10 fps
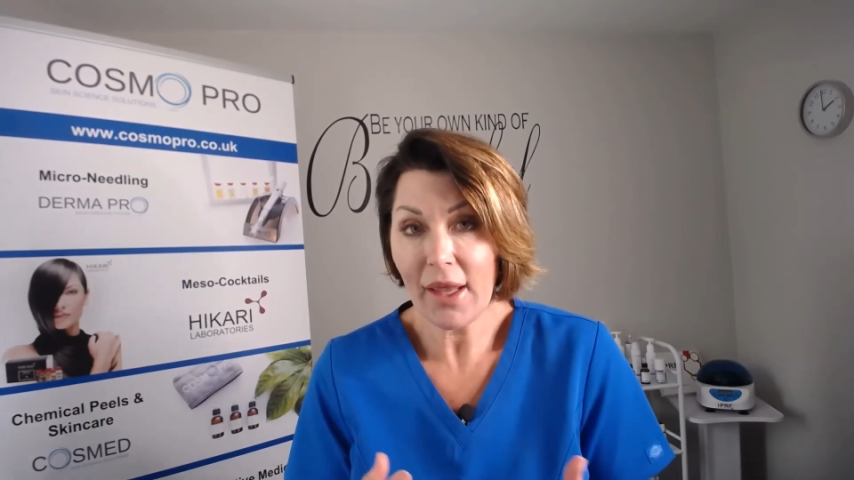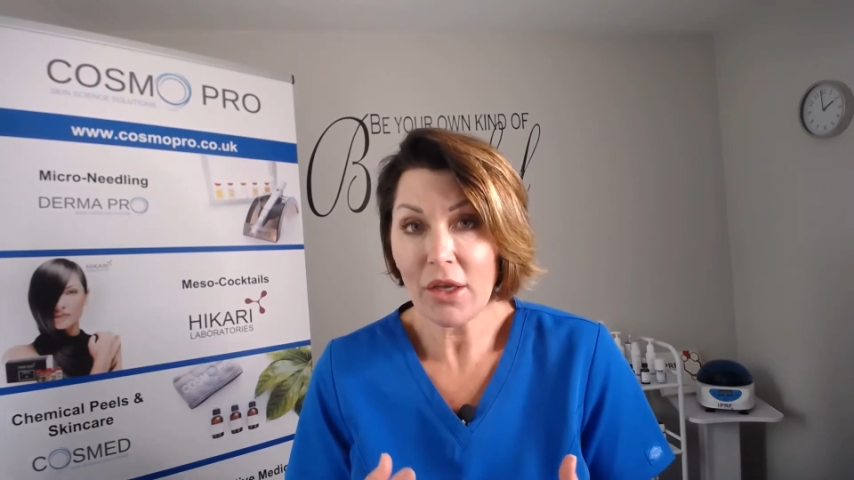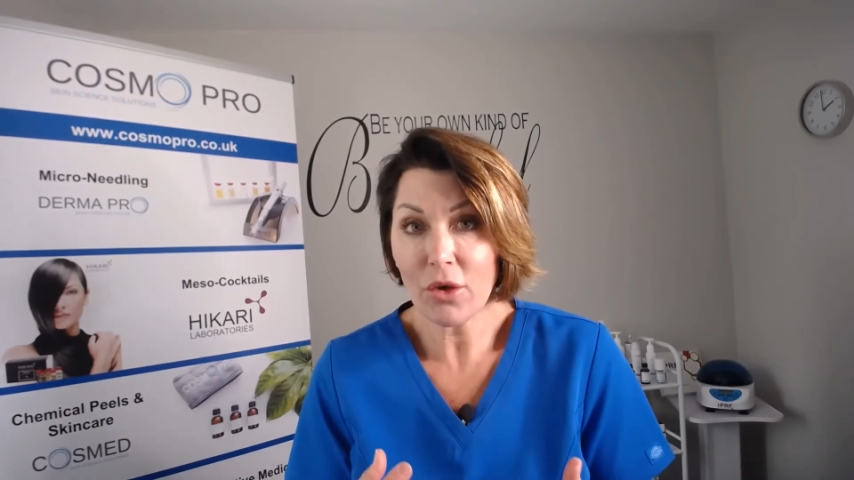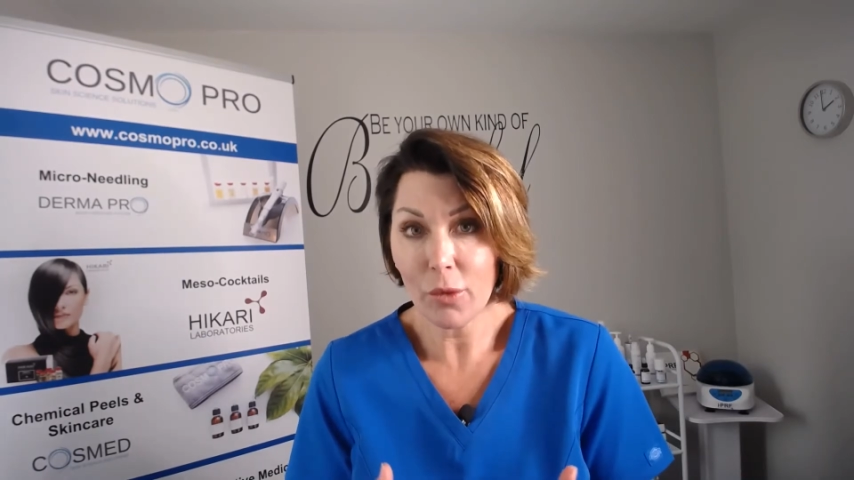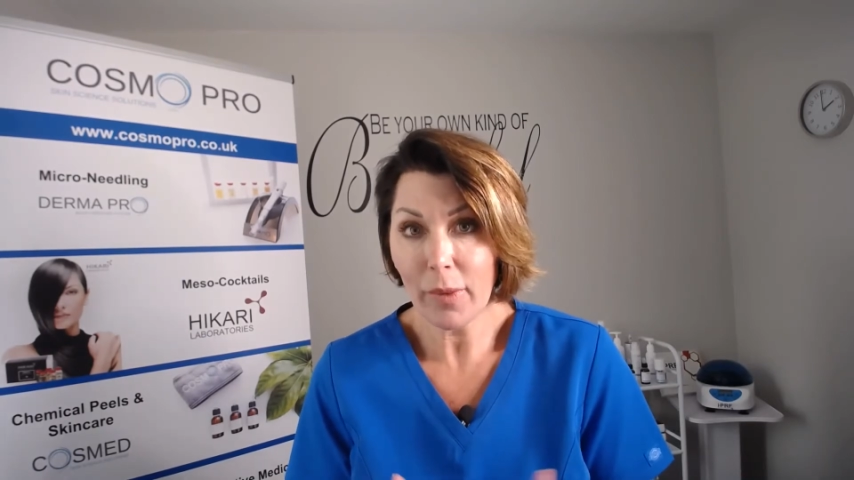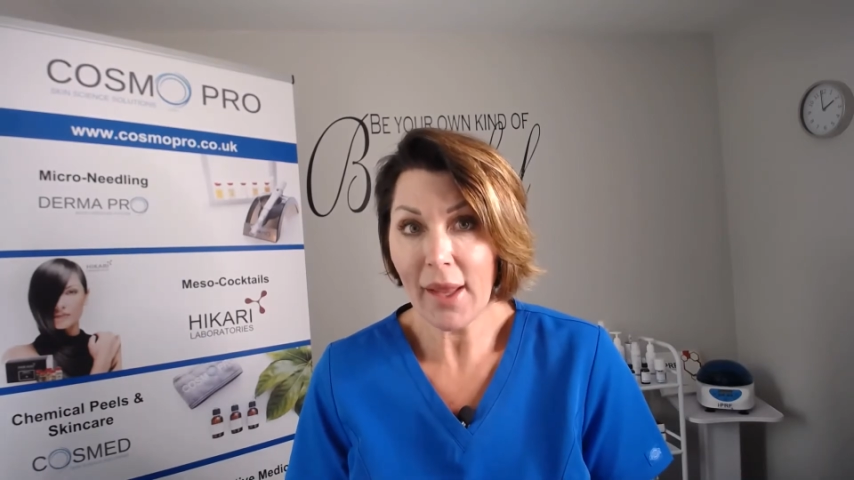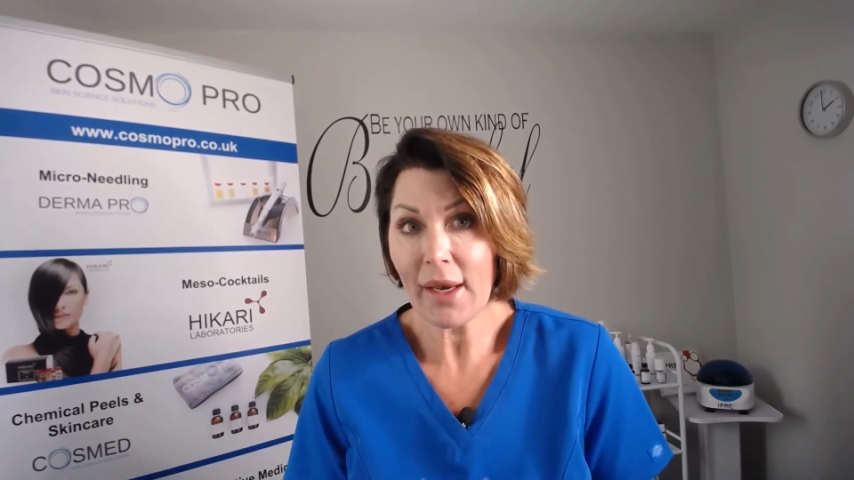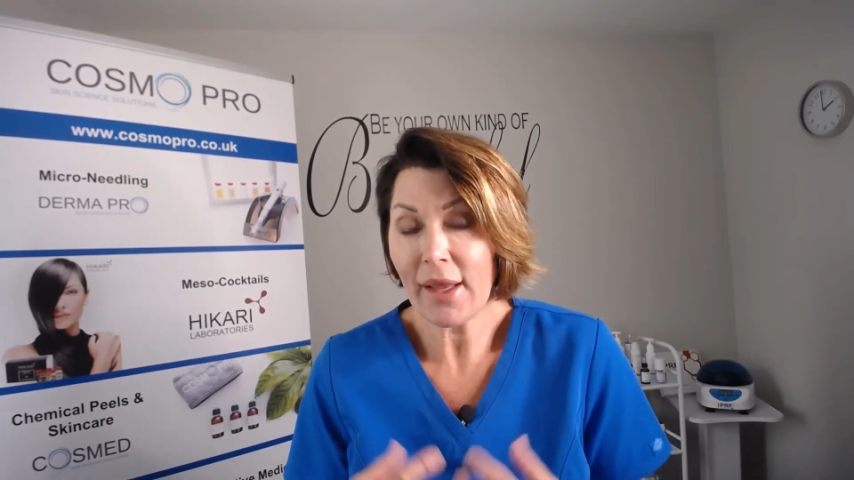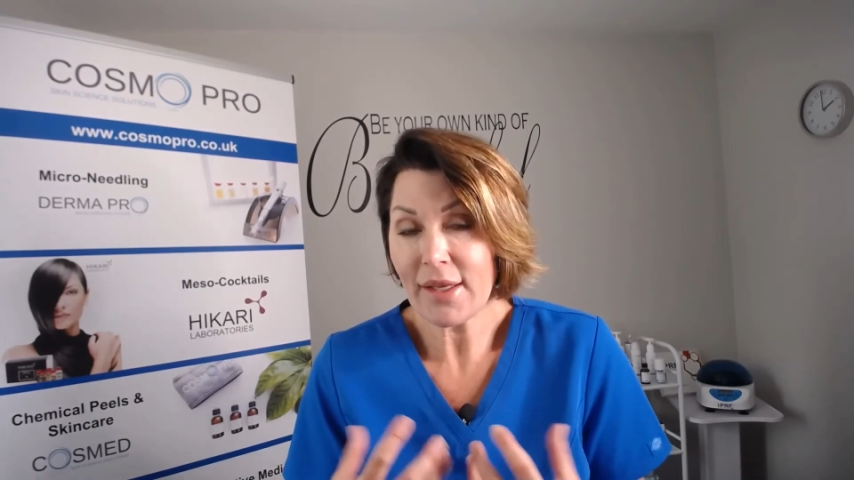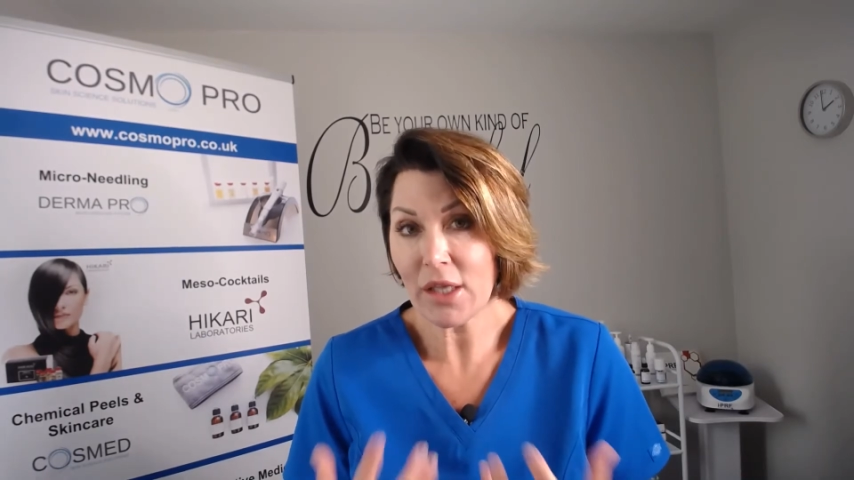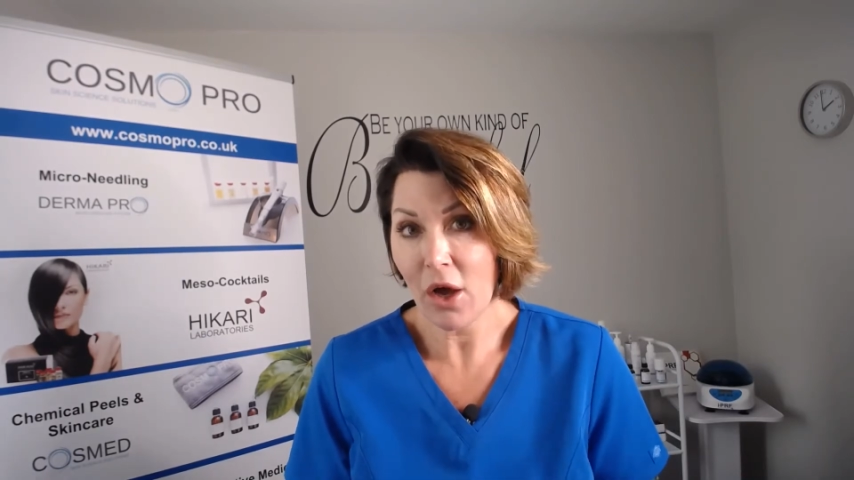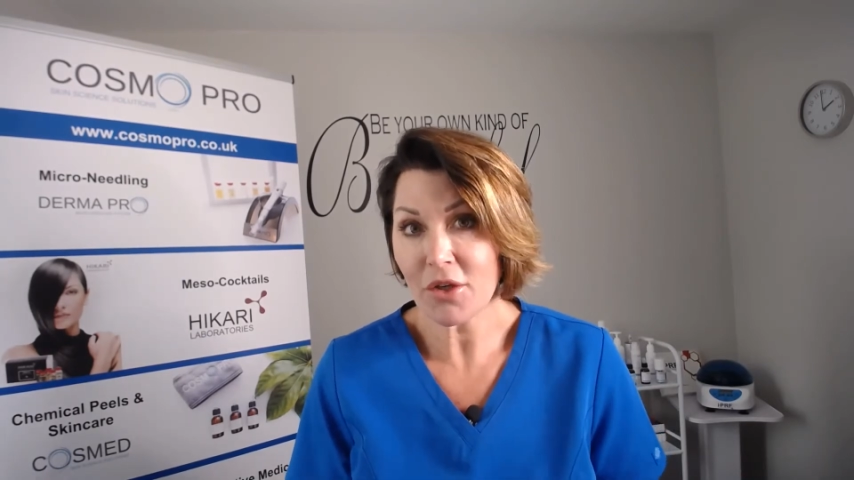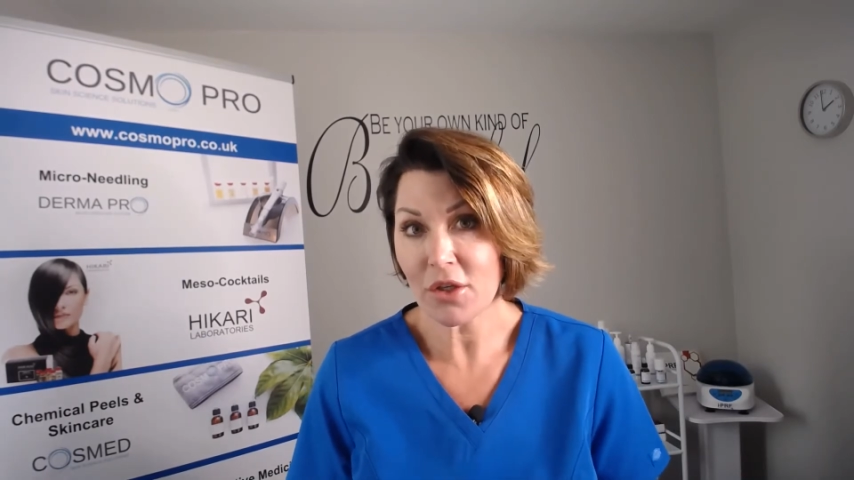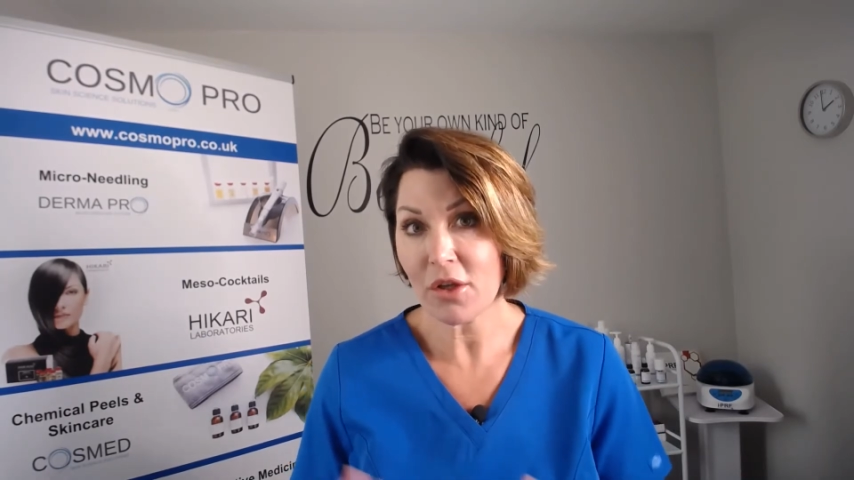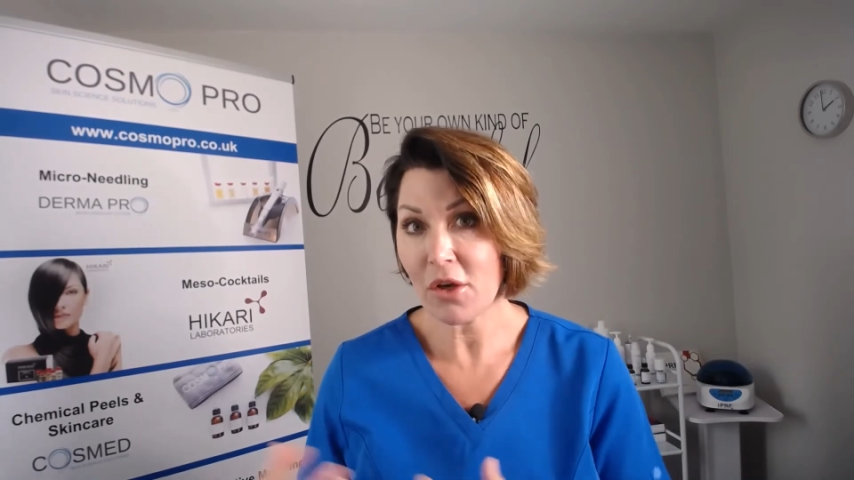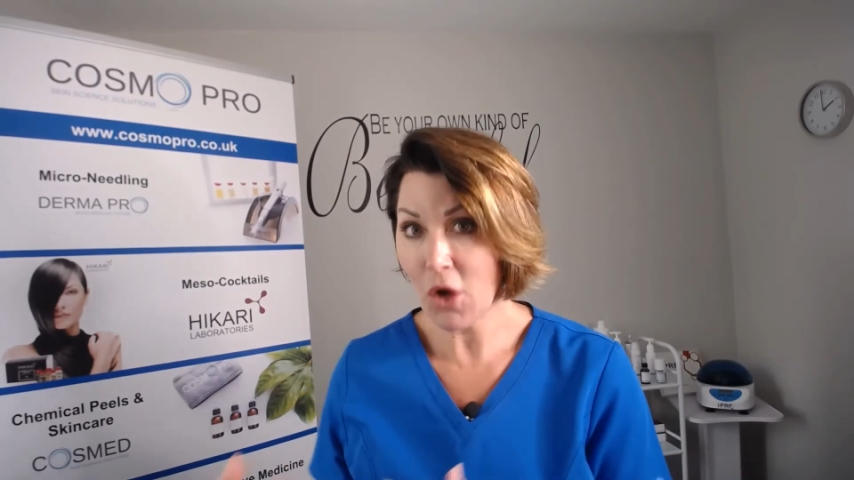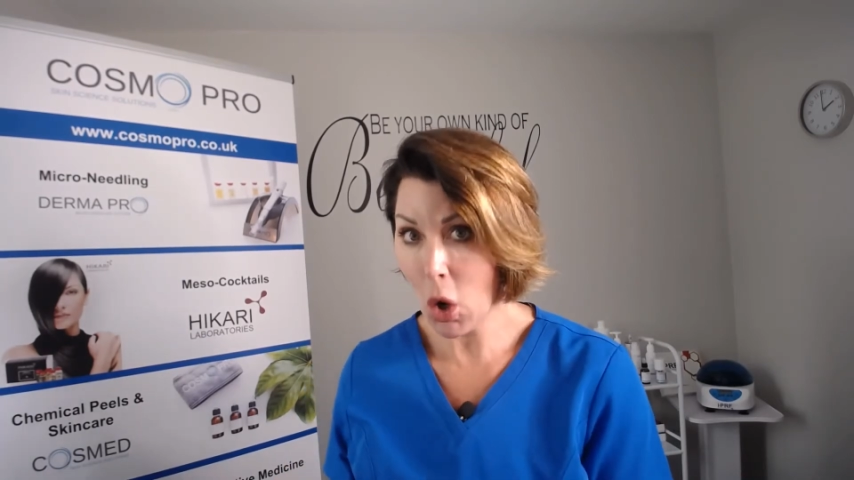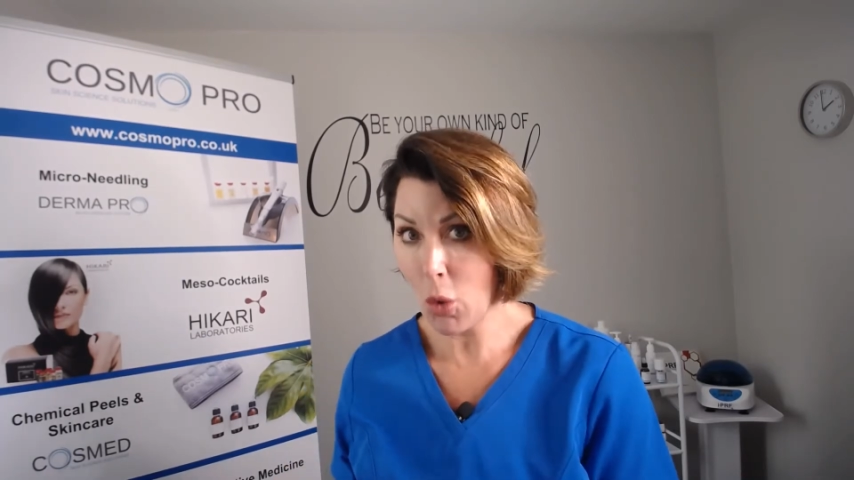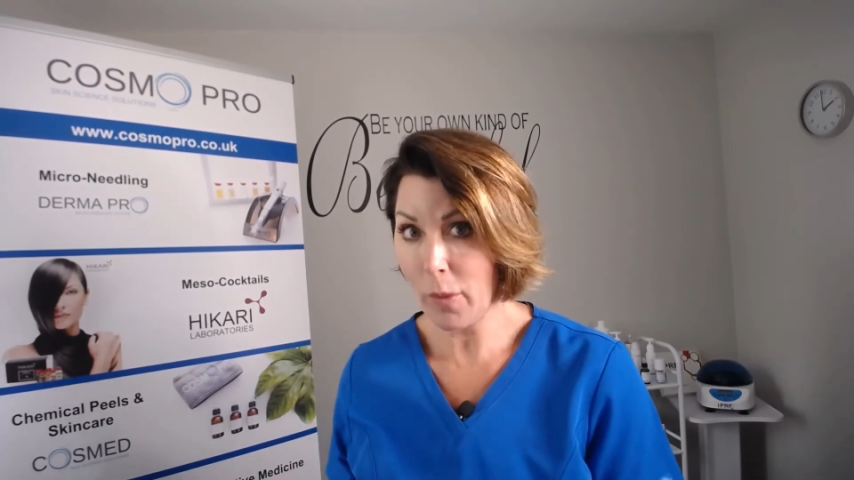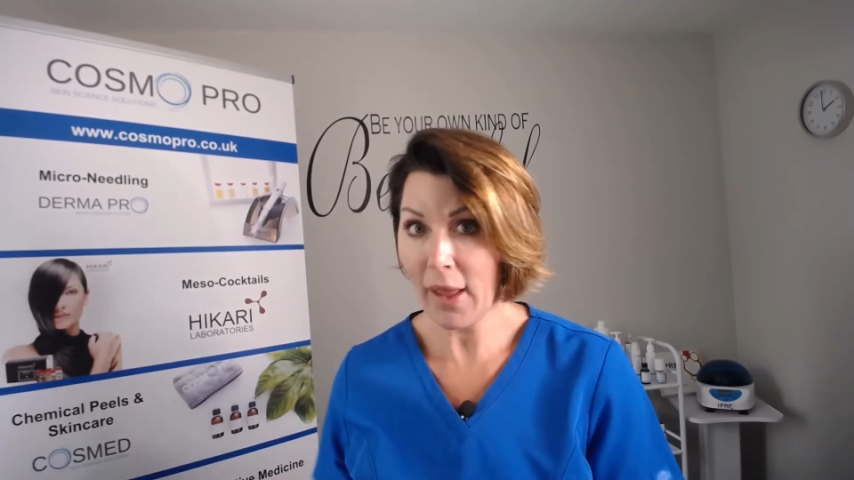a young platelet is larger than an
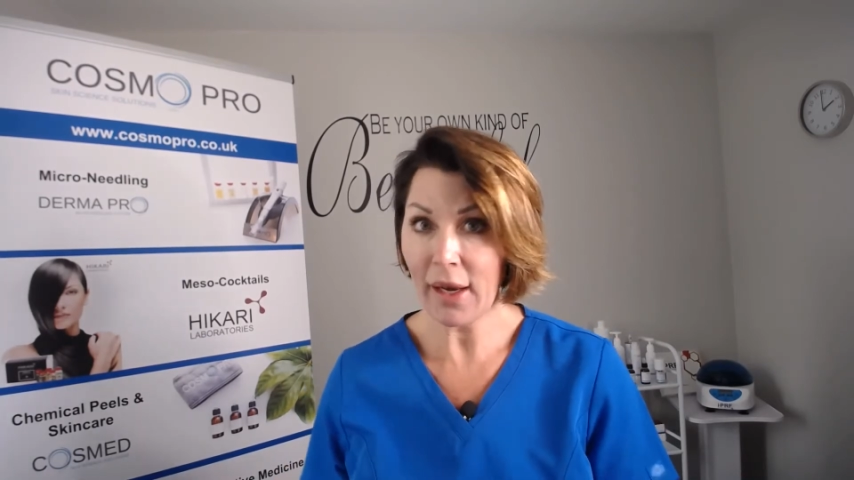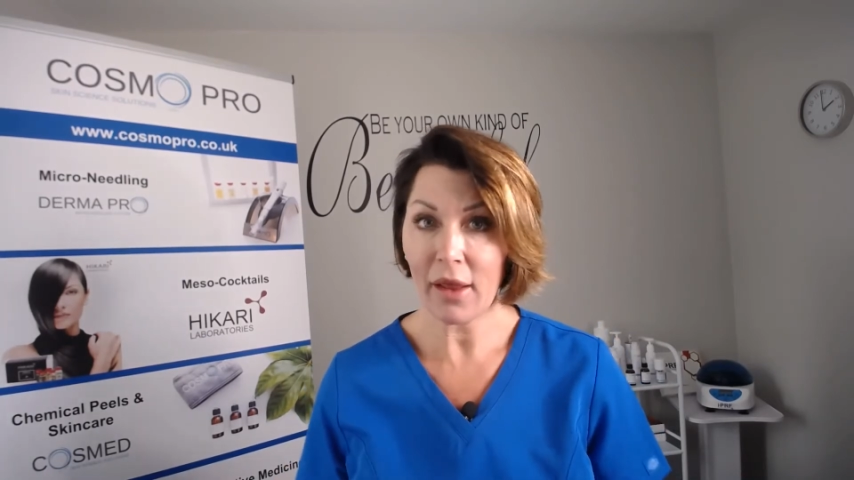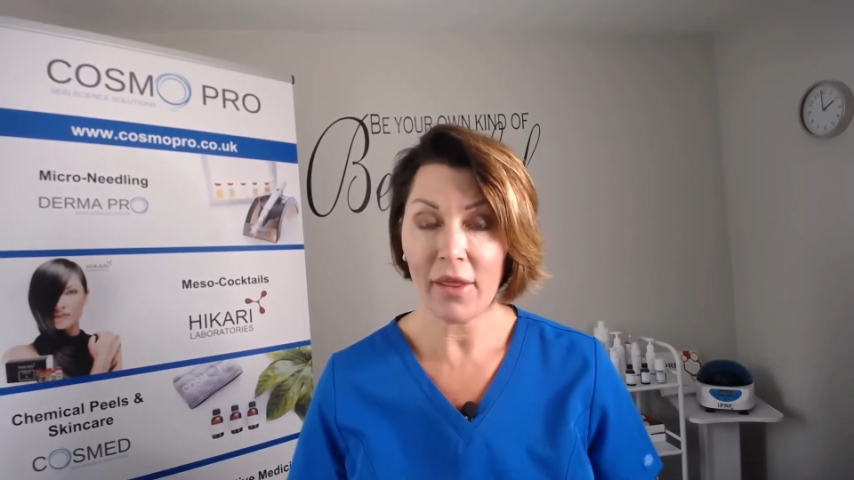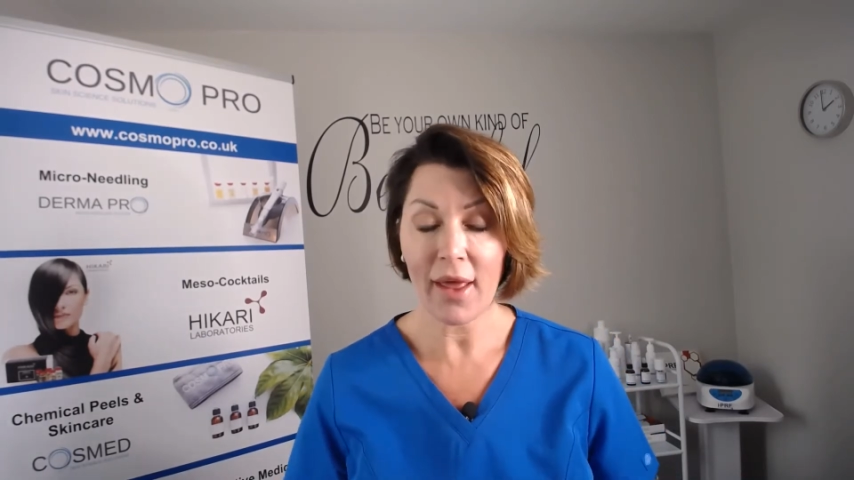old platelet,